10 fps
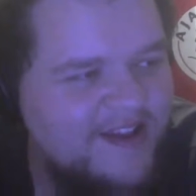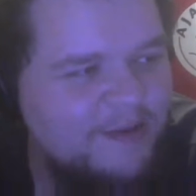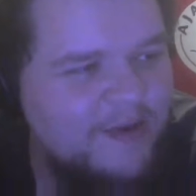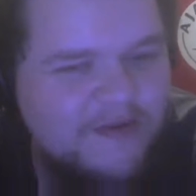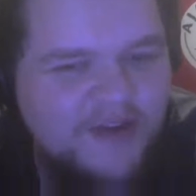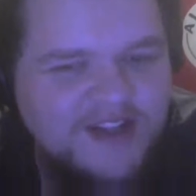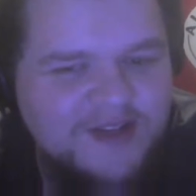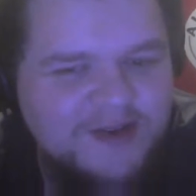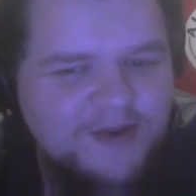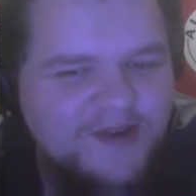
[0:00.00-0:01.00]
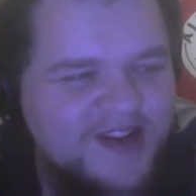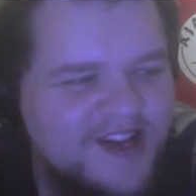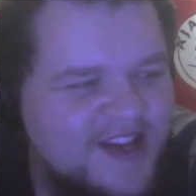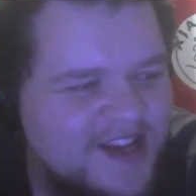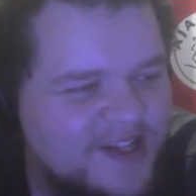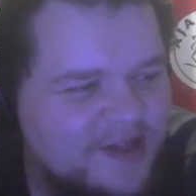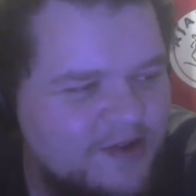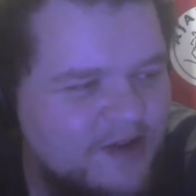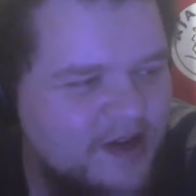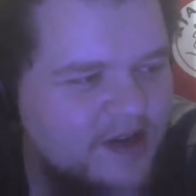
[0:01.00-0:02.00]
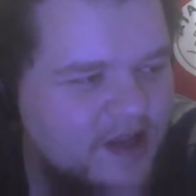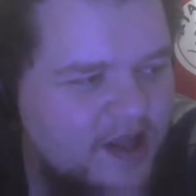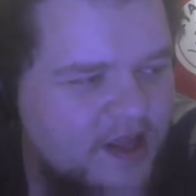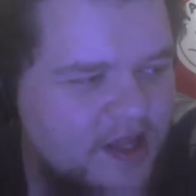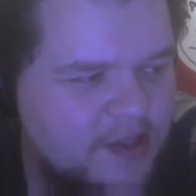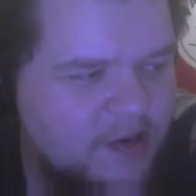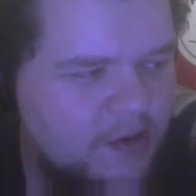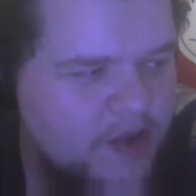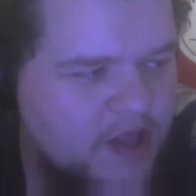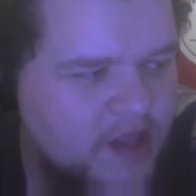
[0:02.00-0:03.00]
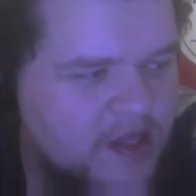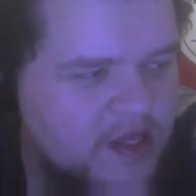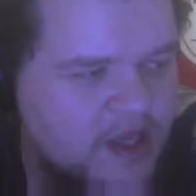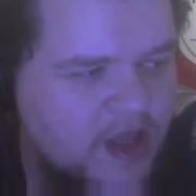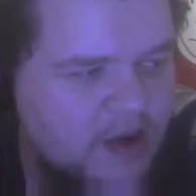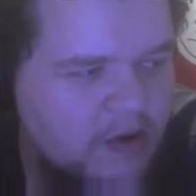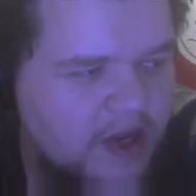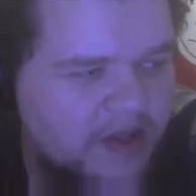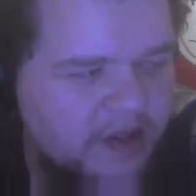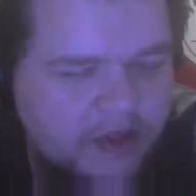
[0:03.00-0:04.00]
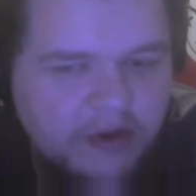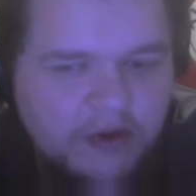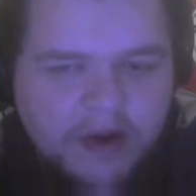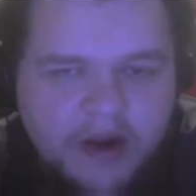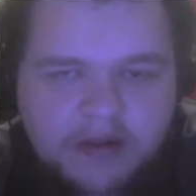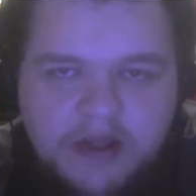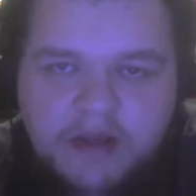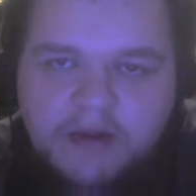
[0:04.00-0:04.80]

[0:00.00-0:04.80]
3 fights in a row. So let's go with the TKO late in the 3rd round.